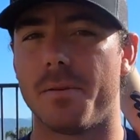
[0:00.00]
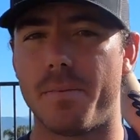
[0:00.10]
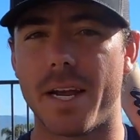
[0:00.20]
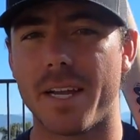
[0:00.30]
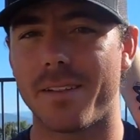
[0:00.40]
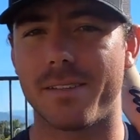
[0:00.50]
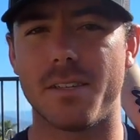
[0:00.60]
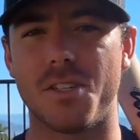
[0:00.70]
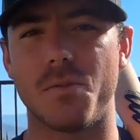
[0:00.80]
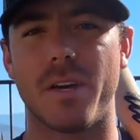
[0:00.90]
depending on the
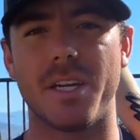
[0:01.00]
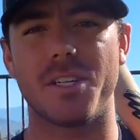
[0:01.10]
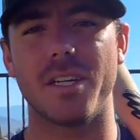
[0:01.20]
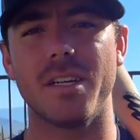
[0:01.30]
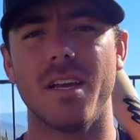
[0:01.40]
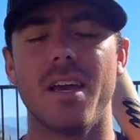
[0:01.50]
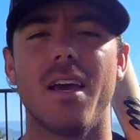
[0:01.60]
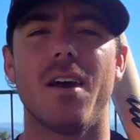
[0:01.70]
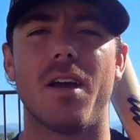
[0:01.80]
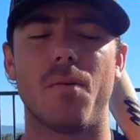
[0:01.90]
situation.
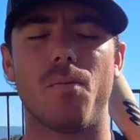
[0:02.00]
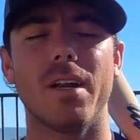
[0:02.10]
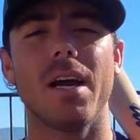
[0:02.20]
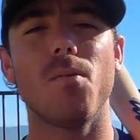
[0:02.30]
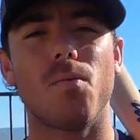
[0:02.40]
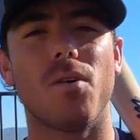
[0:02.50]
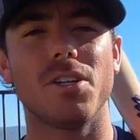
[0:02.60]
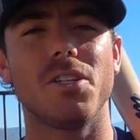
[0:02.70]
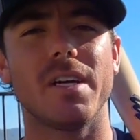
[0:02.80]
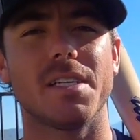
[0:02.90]
And what I
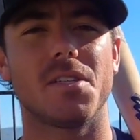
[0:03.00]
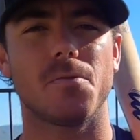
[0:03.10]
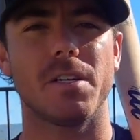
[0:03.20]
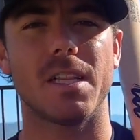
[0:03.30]
want you guys to